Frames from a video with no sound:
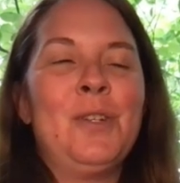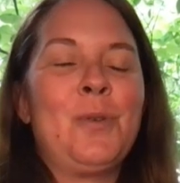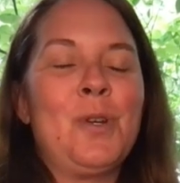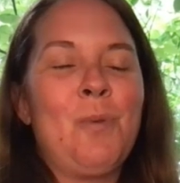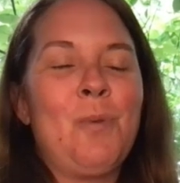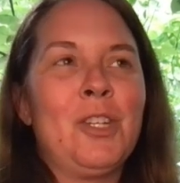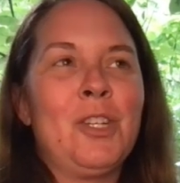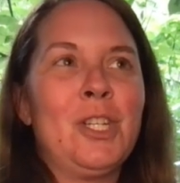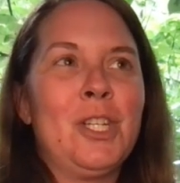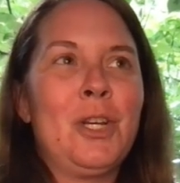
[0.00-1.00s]
George
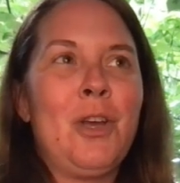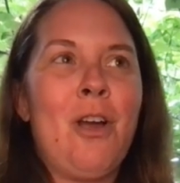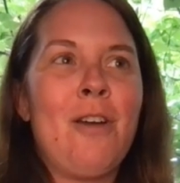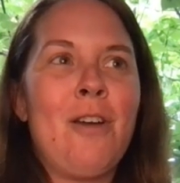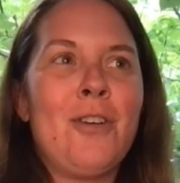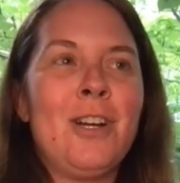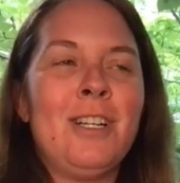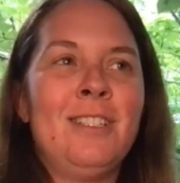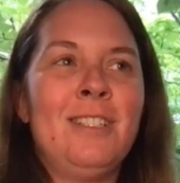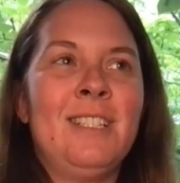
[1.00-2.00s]
Washington
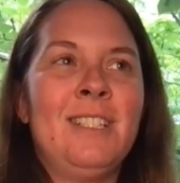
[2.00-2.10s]
Carver,